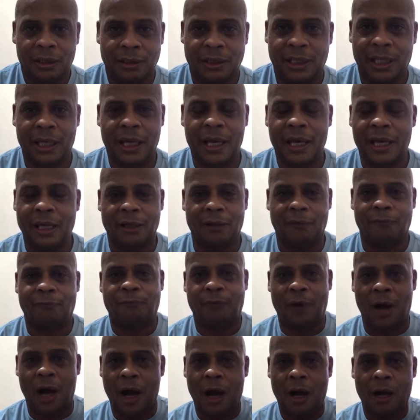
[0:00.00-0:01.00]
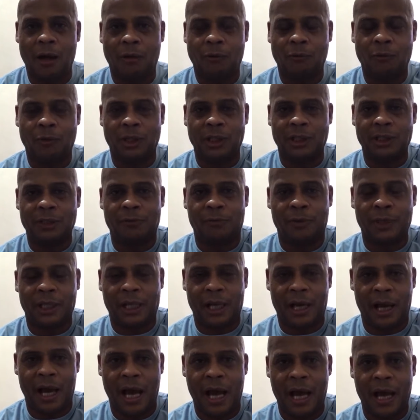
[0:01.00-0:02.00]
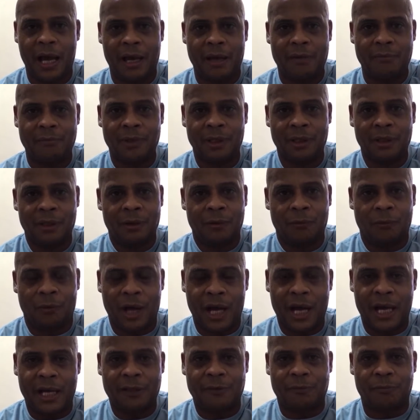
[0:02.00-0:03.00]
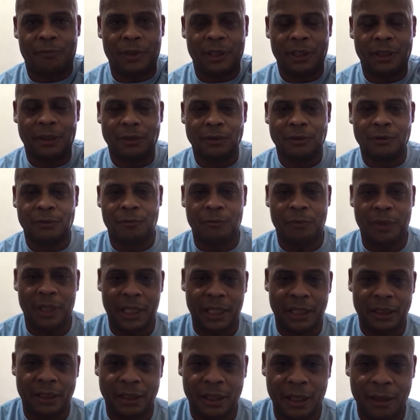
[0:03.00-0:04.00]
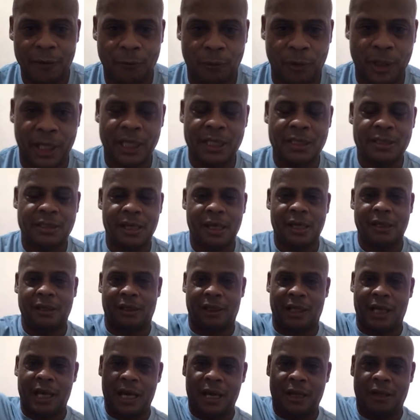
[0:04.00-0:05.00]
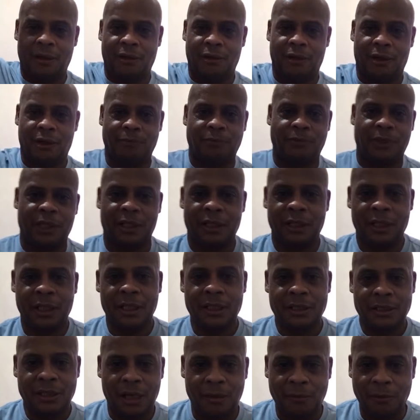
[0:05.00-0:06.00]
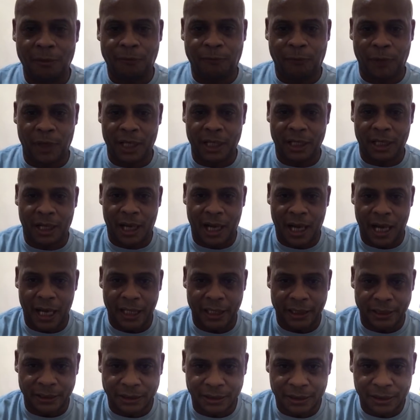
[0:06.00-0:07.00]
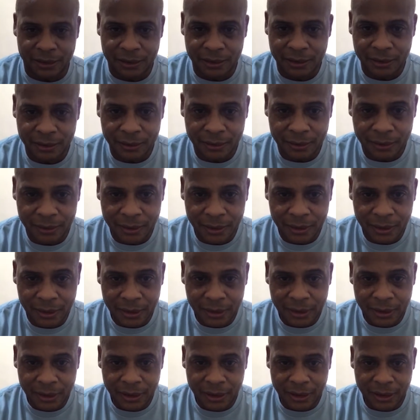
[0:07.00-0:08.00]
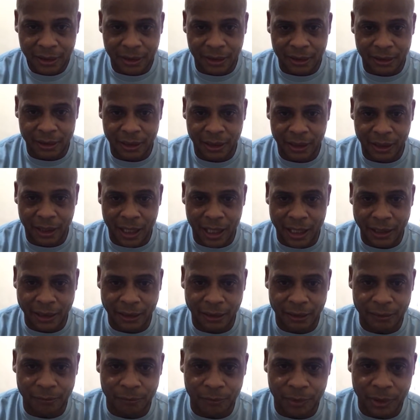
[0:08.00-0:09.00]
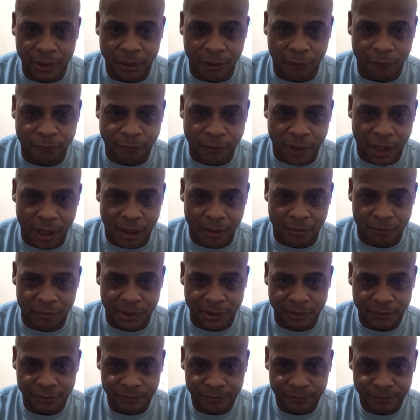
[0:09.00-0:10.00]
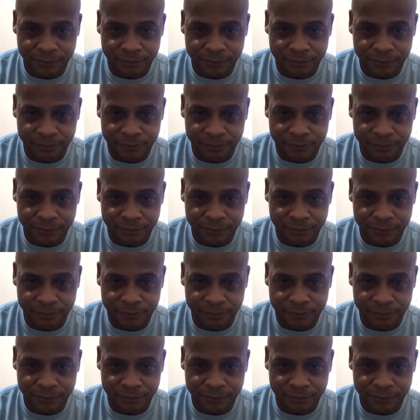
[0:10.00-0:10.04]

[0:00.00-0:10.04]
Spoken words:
they had a fire on one of these big high-rise buildings, man, and they raised that ladder up there. See, I'm afraid of heights, and hell, I couldn't be no fireman.